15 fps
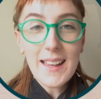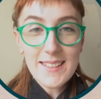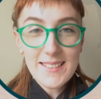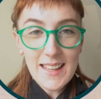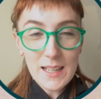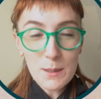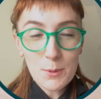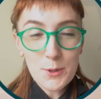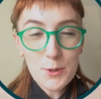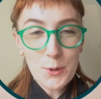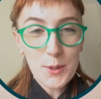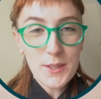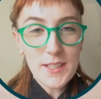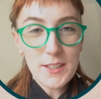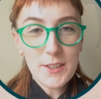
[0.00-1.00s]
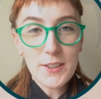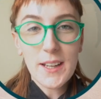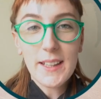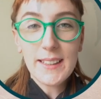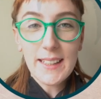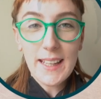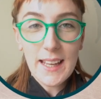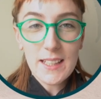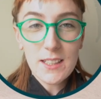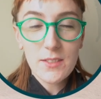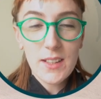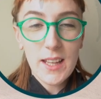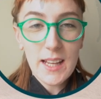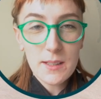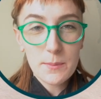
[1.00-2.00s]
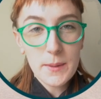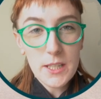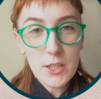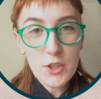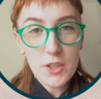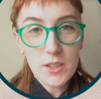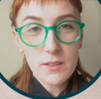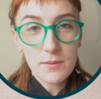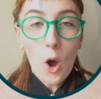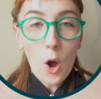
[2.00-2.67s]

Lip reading: A celebratory dinner at the end of the expedition.